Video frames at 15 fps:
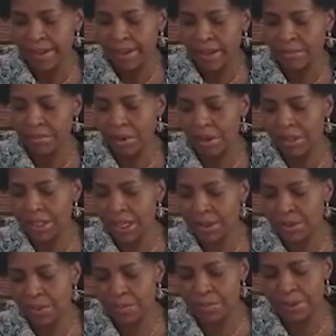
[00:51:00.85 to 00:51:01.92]
I'm honored
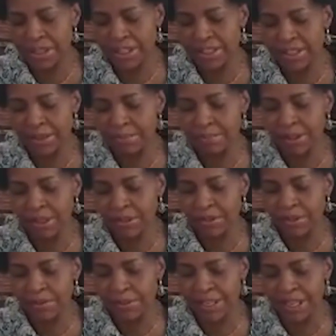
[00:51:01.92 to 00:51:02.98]
to be a part
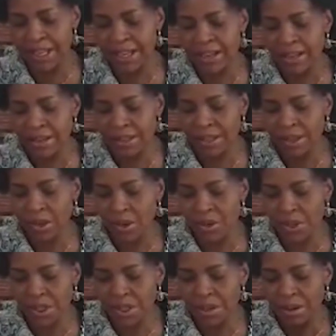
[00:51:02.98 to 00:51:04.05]
of the launch